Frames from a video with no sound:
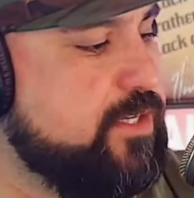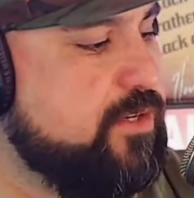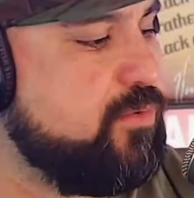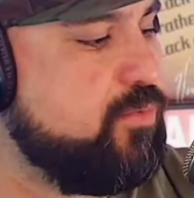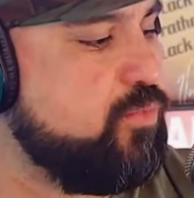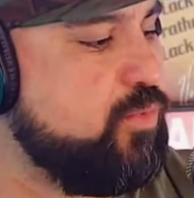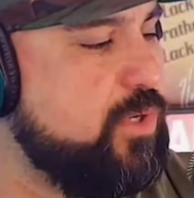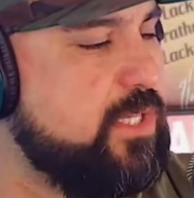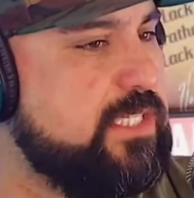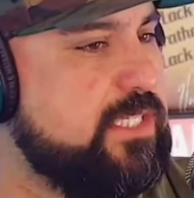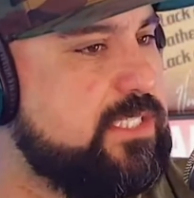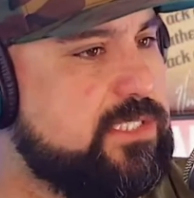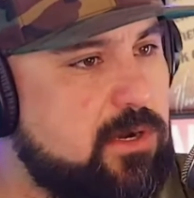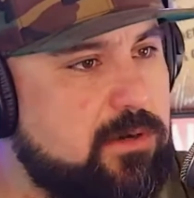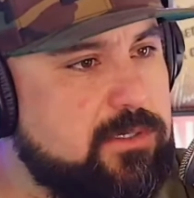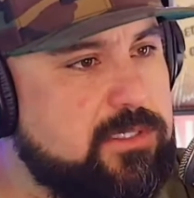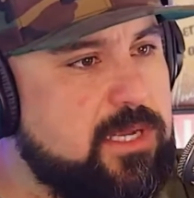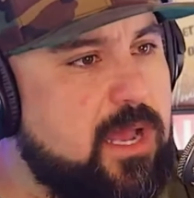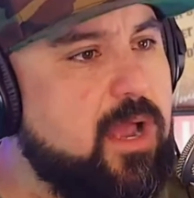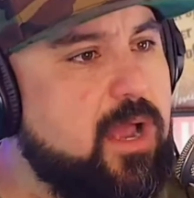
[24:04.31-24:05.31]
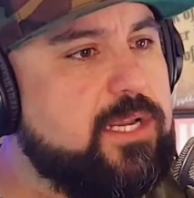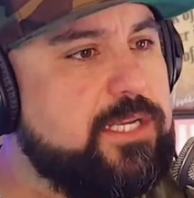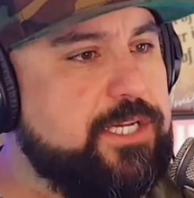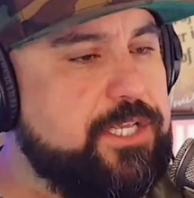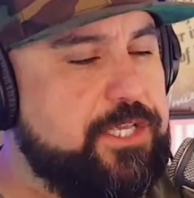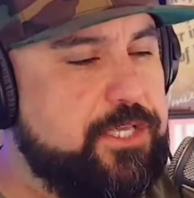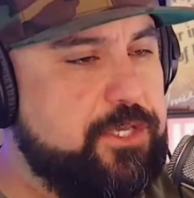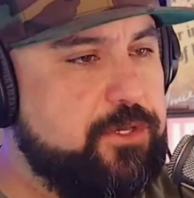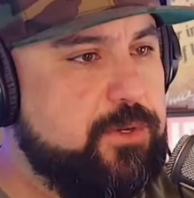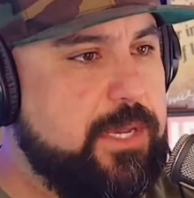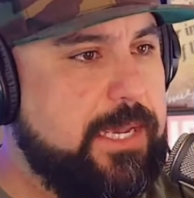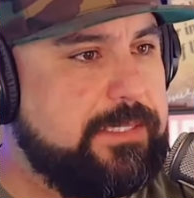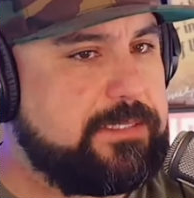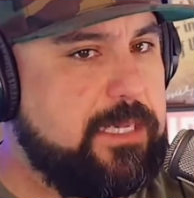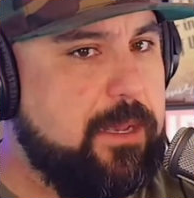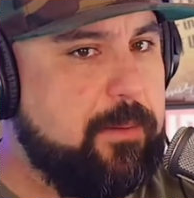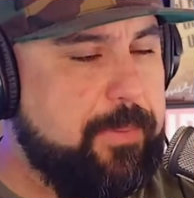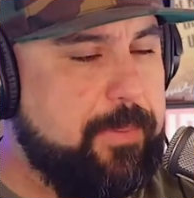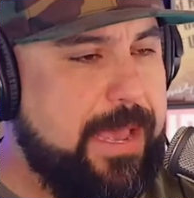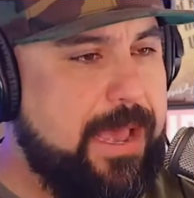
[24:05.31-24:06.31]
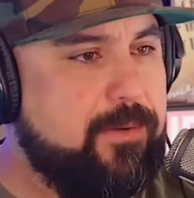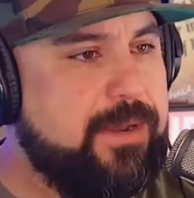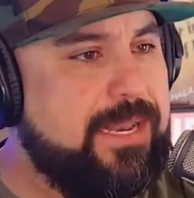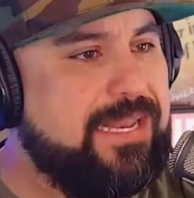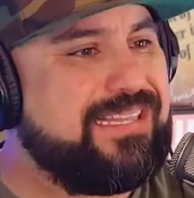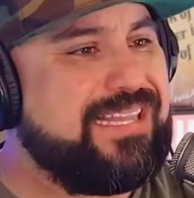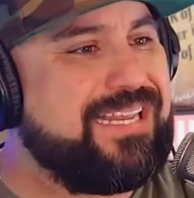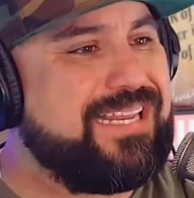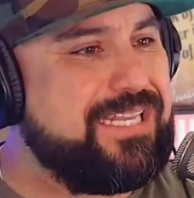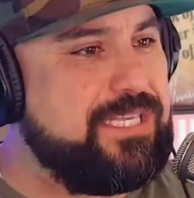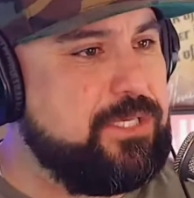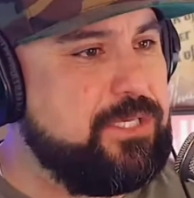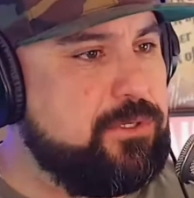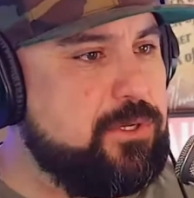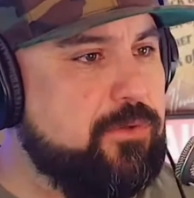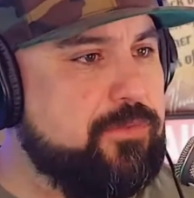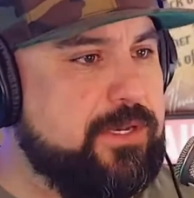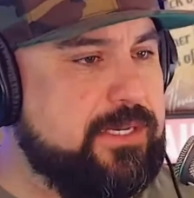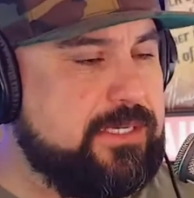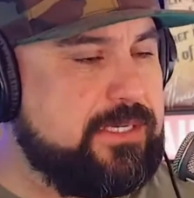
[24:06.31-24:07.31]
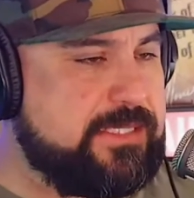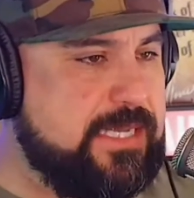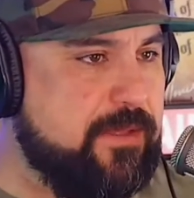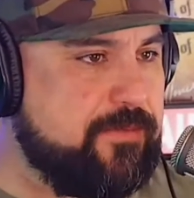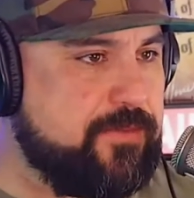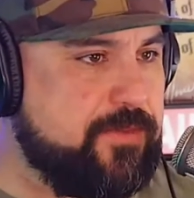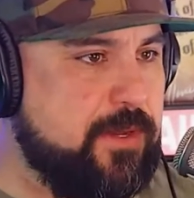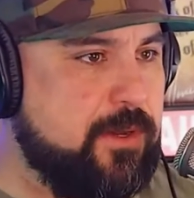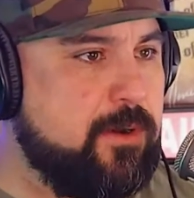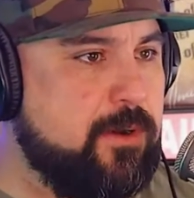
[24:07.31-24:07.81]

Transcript: really start talking to you guys about and letting you know that it's out there.